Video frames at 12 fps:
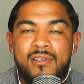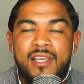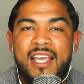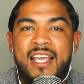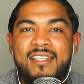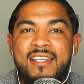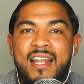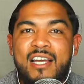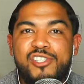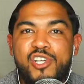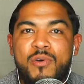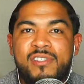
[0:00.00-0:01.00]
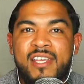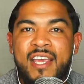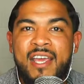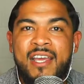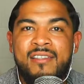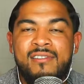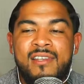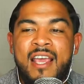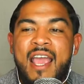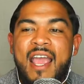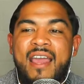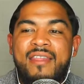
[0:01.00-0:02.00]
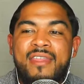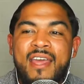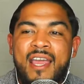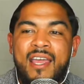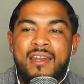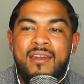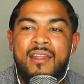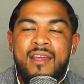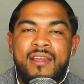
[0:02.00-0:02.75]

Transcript: He did not show his hands. And then